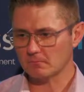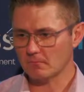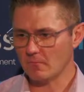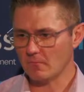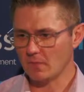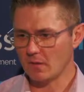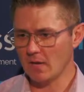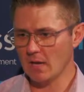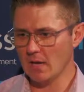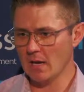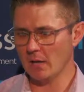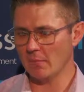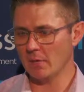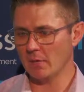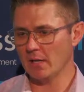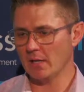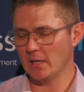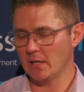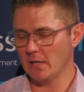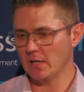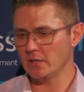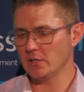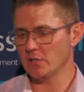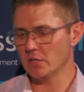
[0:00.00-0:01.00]

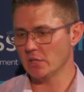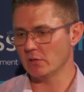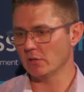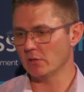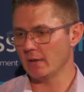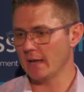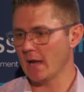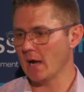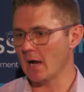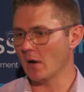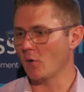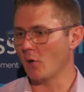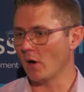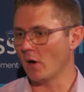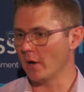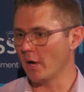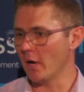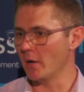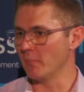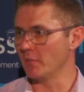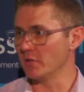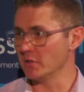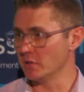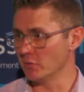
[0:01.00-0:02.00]
and generally are quite
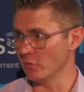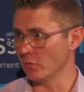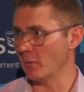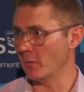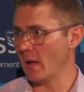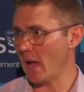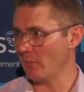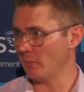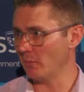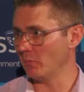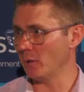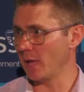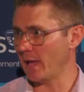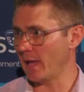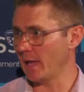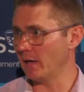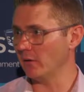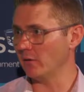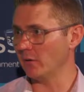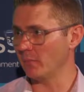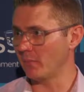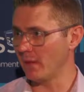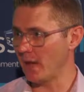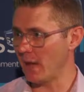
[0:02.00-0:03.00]
open to a payment plan
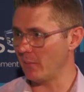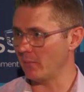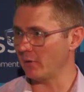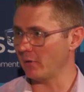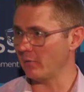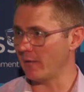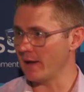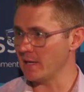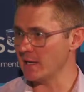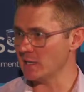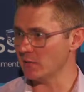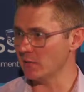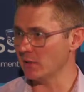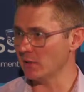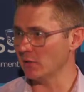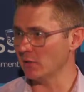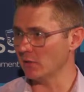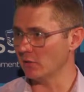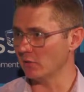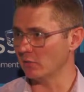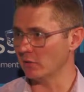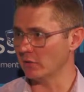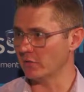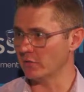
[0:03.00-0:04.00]
or a payment arrangement
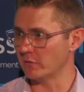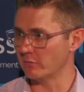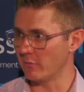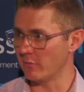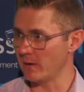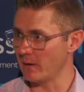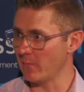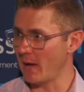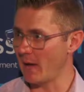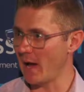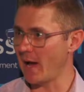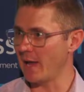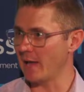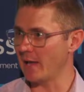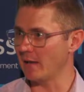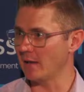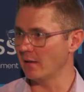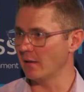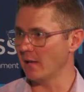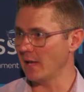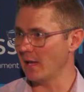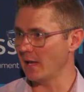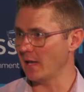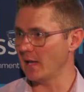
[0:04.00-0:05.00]
in order to repay
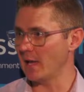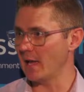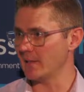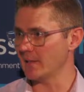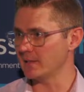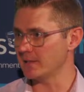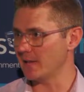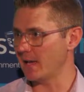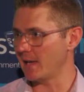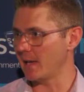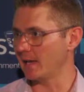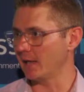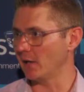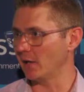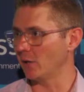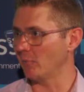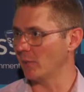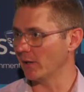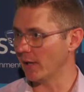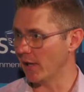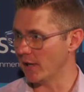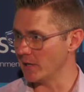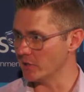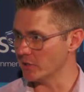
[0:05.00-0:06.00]
any outstanding
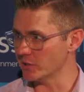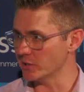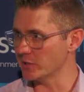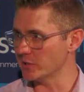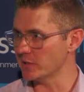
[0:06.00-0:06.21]
obligations.